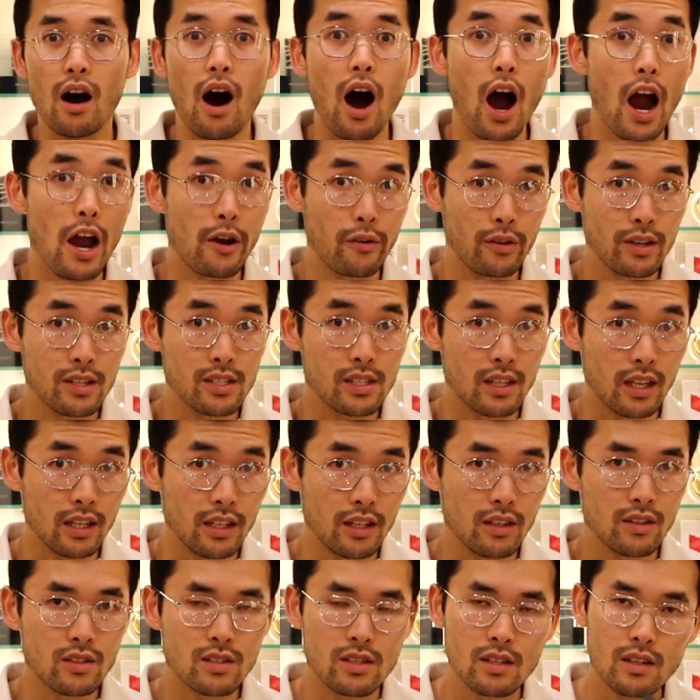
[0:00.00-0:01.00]
iris in
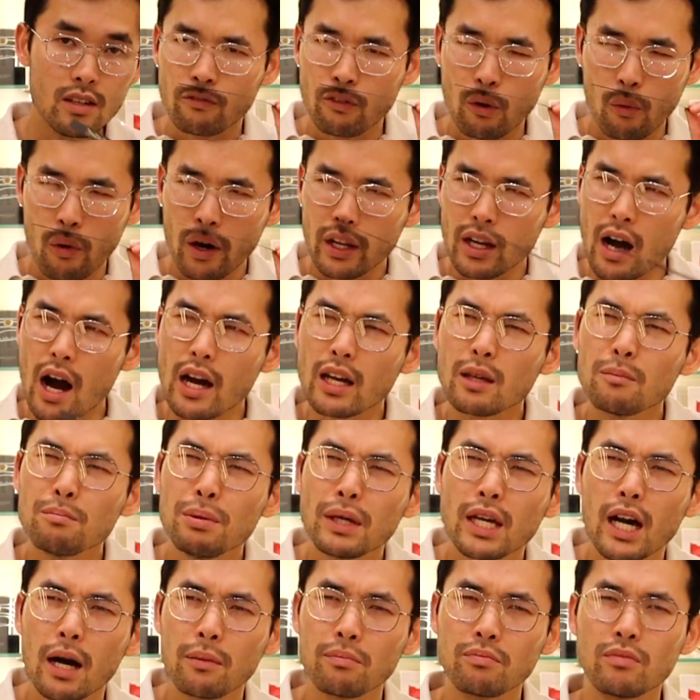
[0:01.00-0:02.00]
it. From what I can
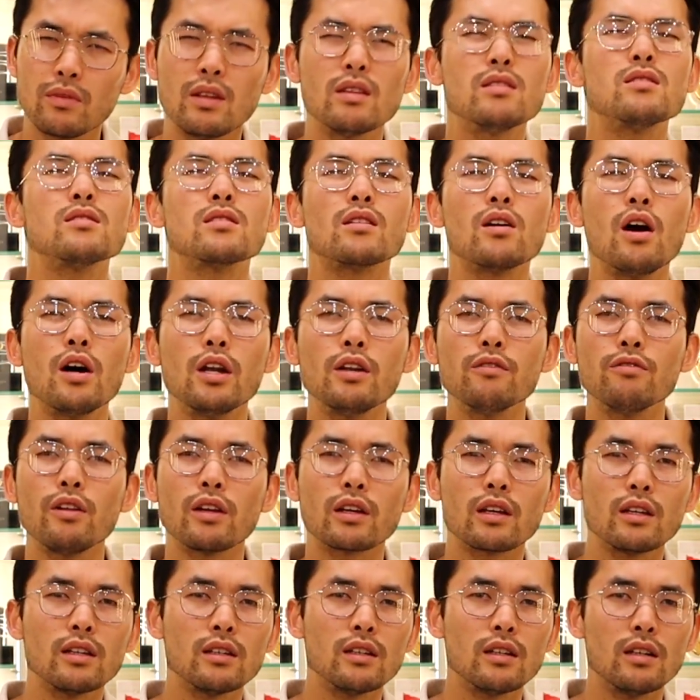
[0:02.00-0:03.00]
pick up, it's kind of
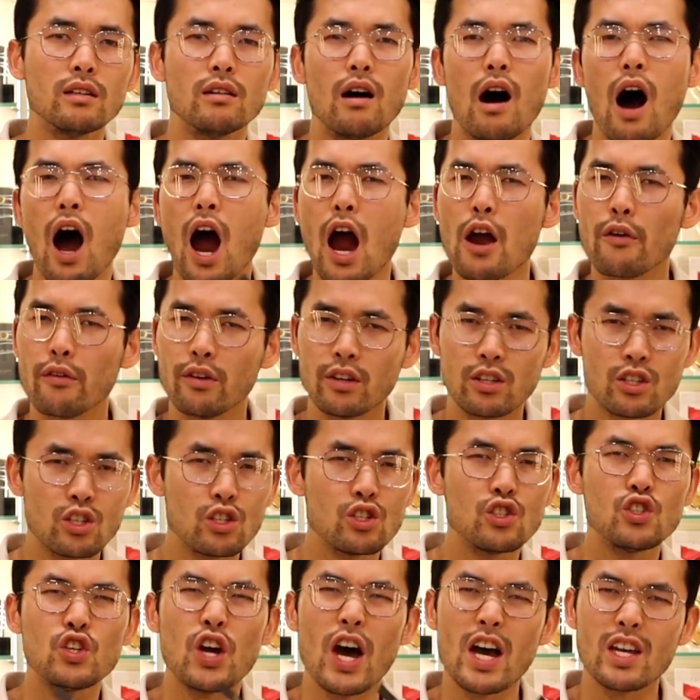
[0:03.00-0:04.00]
like a iris,
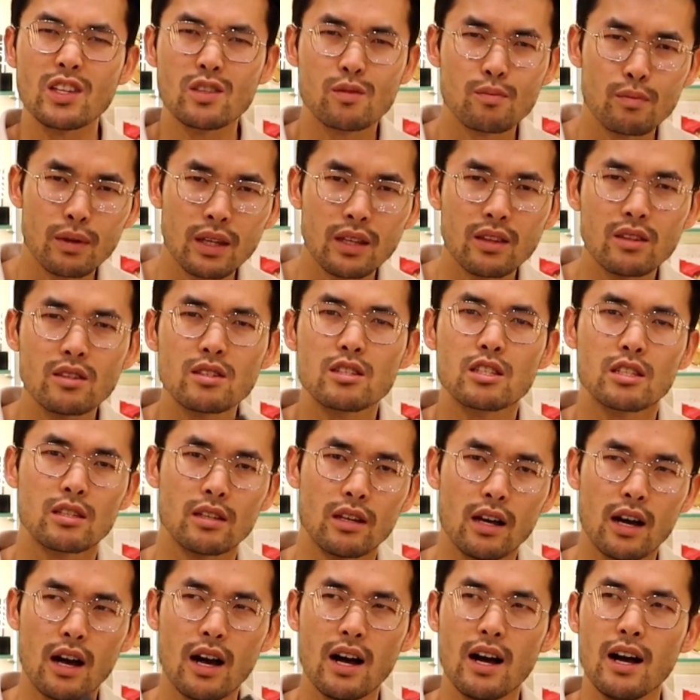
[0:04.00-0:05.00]
jasmine,
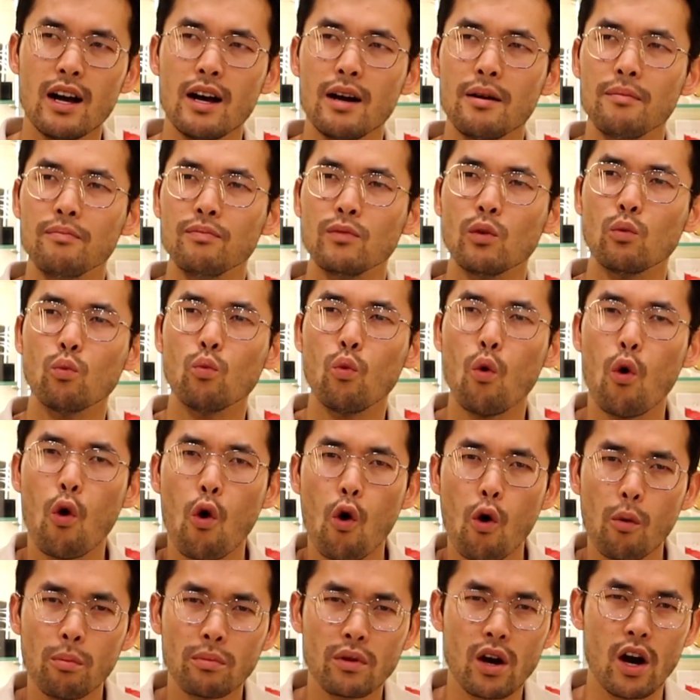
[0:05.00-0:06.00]

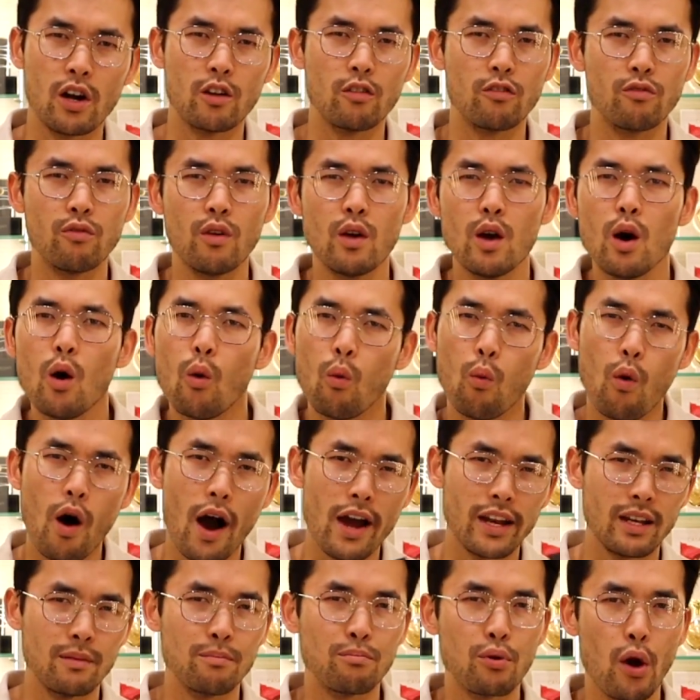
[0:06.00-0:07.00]
warm kind of
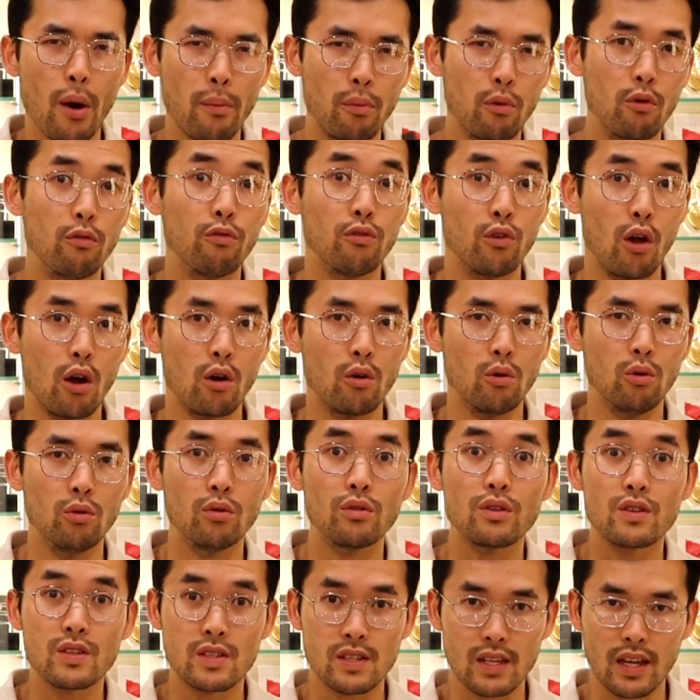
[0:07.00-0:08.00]
white and purple floral
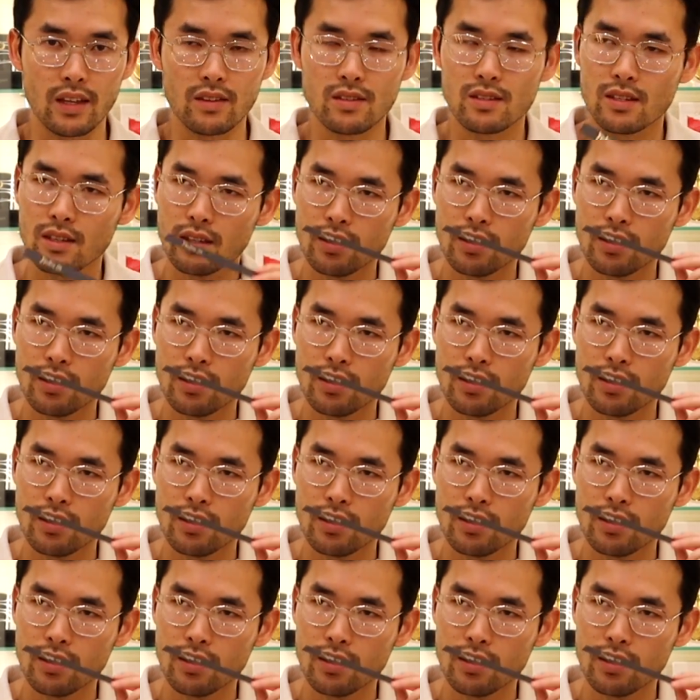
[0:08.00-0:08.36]
scent.